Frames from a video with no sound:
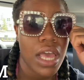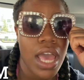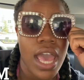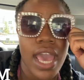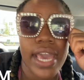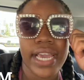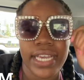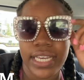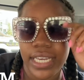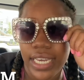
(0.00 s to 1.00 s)
A
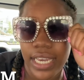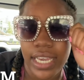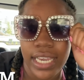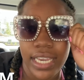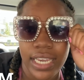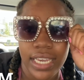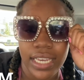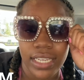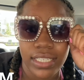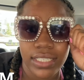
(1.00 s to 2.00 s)
plastic one.
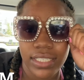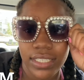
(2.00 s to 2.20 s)
And